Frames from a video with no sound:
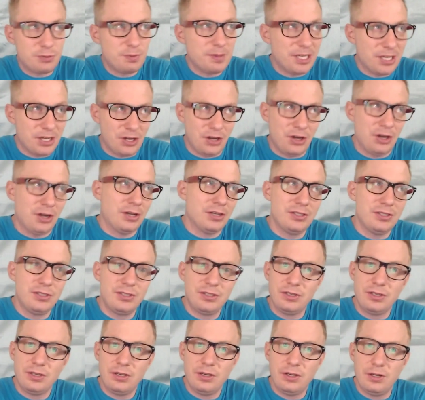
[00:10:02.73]

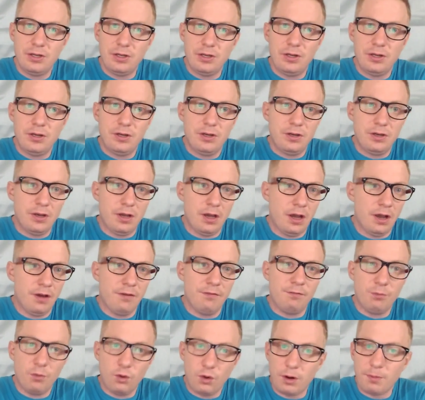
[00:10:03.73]
because
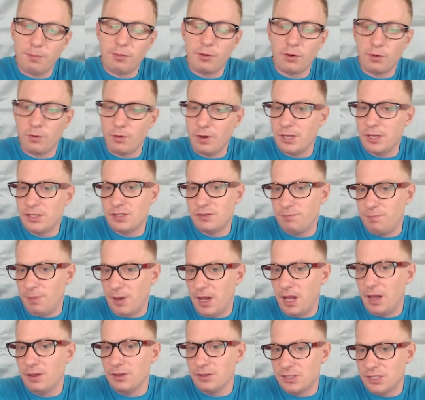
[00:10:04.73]
of more progressive
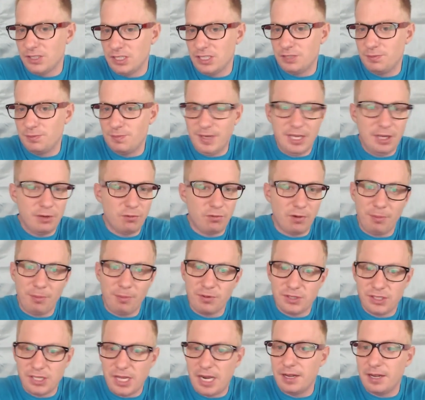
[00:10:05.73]
policies being
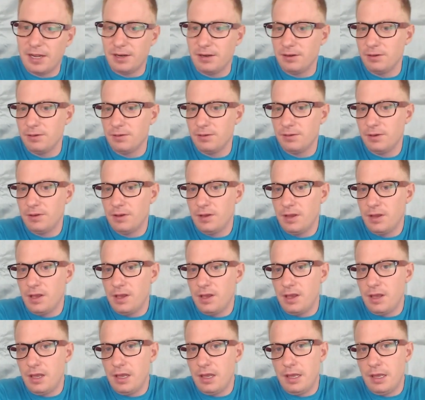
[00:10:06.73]
represented.
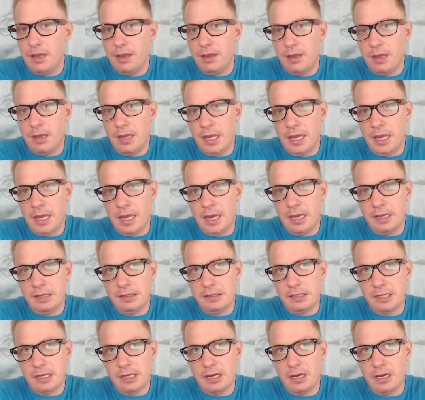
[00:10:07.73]

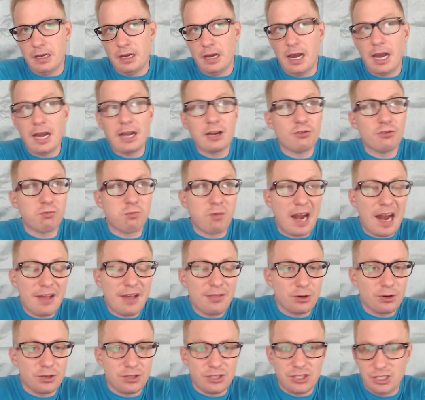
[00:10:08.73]
And I'd
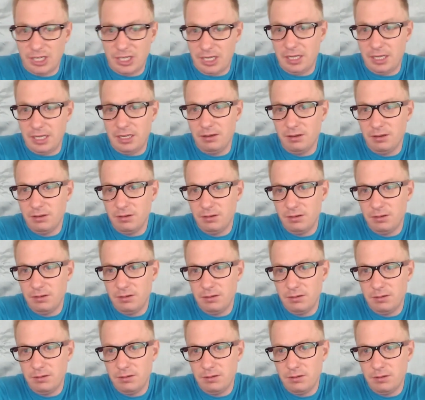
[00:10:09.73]
rather see
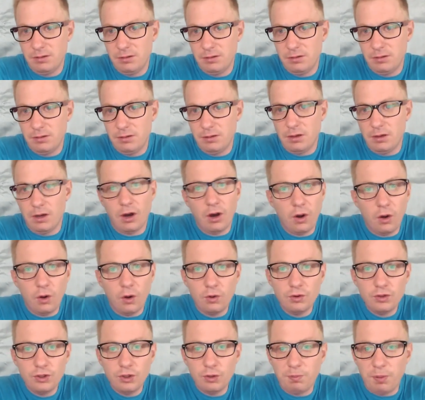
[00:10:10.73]
a
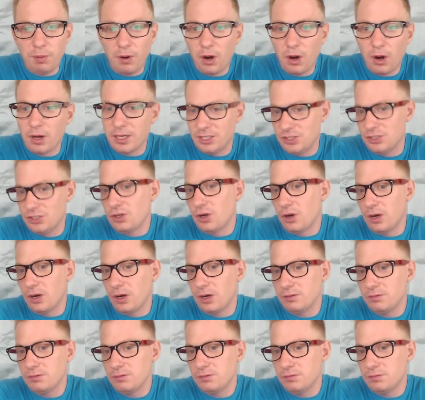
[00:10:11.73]
whole new party start.